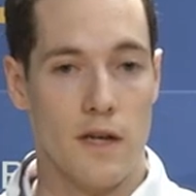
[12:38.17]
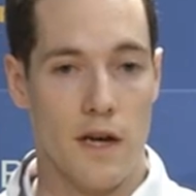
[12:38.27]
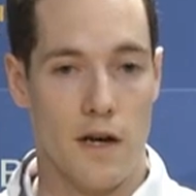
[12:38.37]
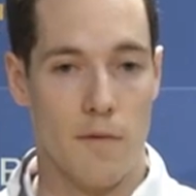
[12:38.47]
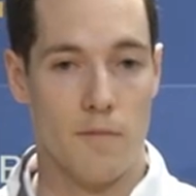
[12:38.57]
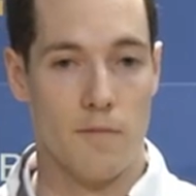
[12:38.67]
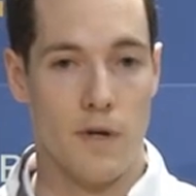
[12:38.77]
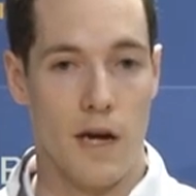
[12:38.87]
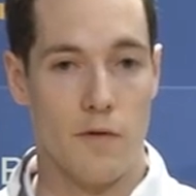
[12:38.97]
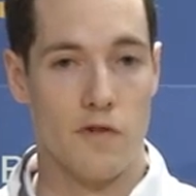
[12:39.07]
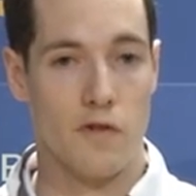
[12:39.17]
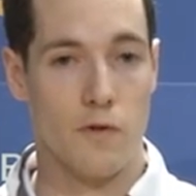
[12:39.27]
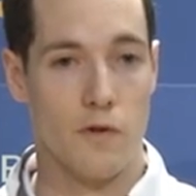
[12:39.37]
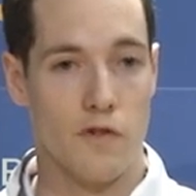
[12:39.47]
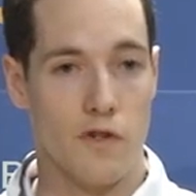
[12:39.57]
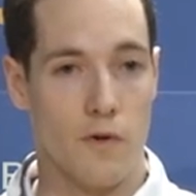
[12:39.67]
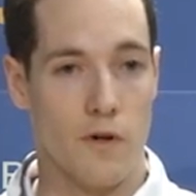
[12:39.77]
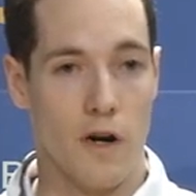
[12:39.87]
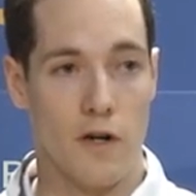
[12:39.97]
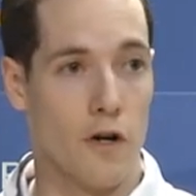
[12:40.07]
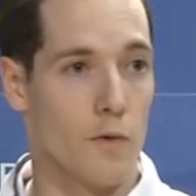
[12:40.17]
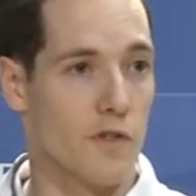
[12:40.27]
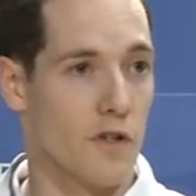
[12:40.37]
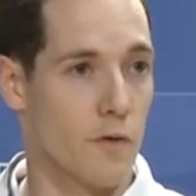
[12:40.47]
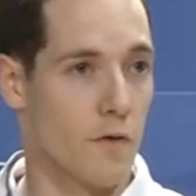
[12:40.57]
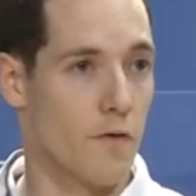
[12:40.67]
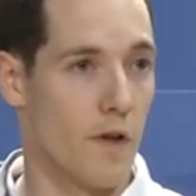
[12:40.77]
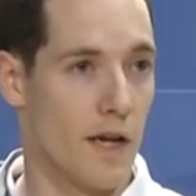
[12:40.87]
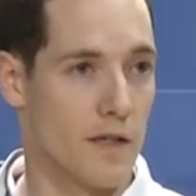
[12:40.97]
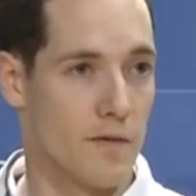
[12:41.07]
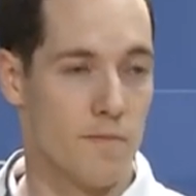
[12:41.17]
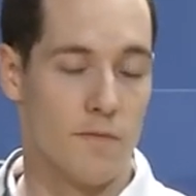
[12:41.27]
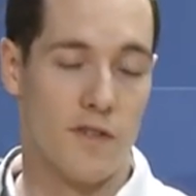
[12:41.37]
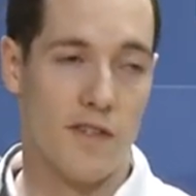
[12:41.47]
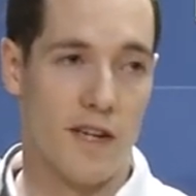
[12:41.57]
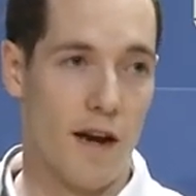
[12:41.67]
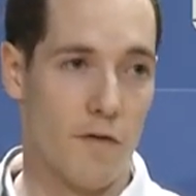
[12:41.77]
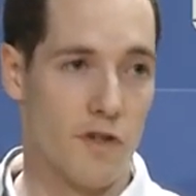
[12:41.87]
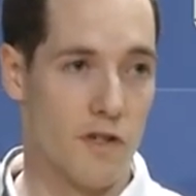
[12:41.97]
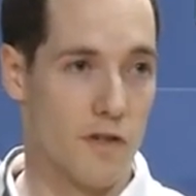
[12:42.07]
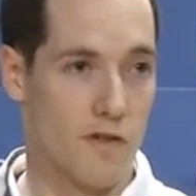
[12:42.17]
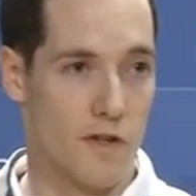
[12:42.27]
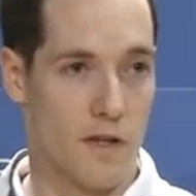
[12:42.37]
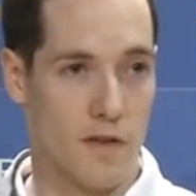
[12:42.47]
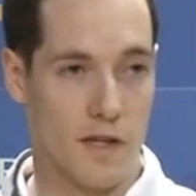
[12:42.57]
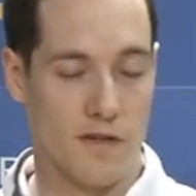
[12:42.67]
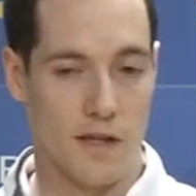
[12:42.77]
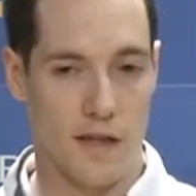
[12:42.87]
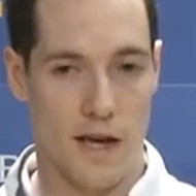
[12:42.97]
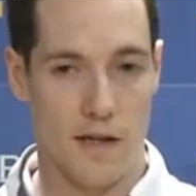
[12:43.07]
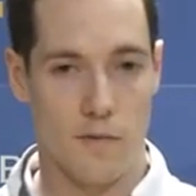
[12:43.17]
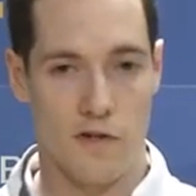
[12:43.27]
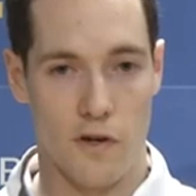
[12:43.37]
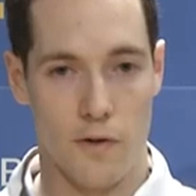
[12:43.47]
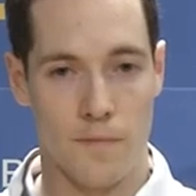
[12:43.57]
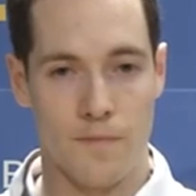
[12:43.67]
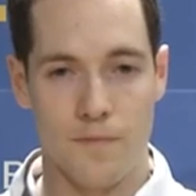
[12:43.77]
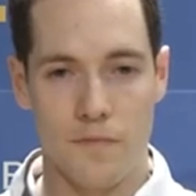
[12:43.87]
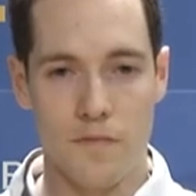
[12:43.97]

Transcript: the scores aren't always going to reflect season averages and things like that. So